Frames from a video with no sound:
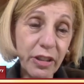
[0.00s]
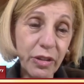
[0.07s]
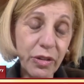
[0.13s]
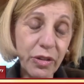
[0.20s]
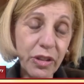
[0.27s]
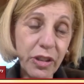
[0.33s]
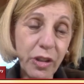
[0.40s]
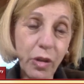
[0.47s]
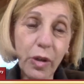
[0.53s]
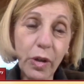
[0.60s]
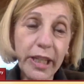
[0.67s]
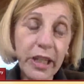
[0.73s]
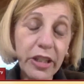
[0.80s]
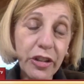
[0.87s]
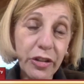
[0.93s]
includes La
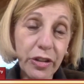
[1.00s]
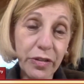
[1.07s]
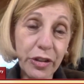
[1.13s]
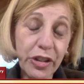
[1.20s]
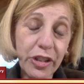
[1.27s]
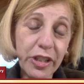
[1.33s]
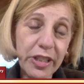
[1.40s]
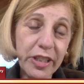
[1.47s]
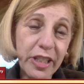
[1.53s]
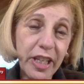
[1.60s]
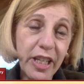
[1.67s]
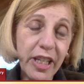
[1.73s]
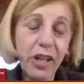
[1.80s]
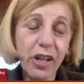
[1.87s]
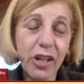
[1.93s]
Jolla, University
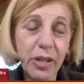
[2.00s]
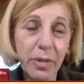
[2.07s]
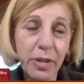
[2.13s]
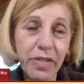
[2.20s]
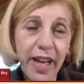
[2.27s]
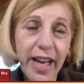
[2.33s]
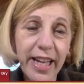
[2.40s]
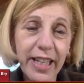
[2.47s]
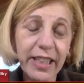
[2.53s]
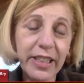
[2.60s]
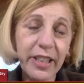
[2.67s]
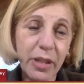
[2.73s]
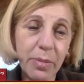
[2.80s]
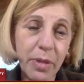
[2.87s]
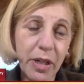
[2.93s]
City, Carmel
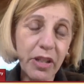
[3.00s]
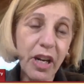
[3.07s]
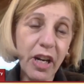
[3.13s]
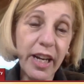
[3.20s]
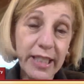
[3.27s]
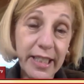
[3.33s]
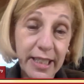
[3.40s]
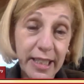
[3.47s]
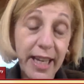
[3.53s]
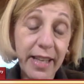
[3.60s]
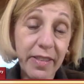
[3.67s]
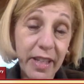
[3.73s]
Valley, Del Mar Heights,